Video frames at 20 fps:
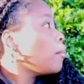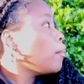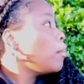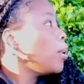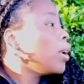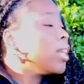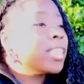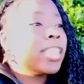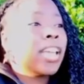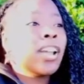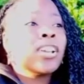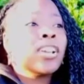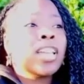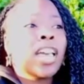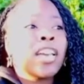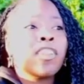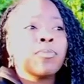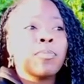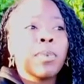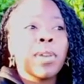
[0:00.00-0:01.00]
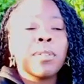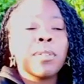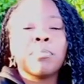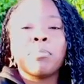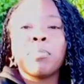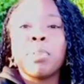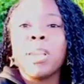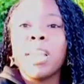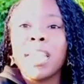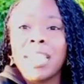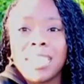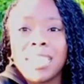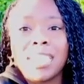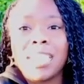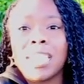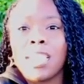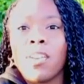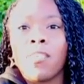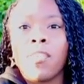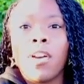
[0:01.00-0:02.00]
But there have been
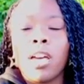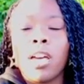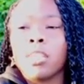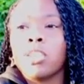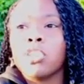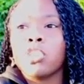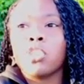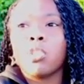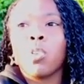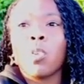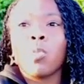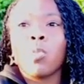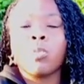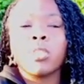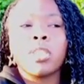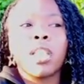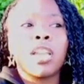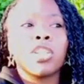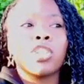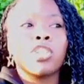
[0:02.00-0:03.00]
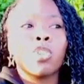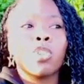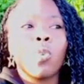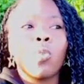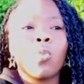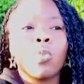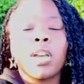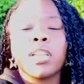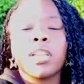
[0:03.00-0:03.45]
plenty of other shows that showed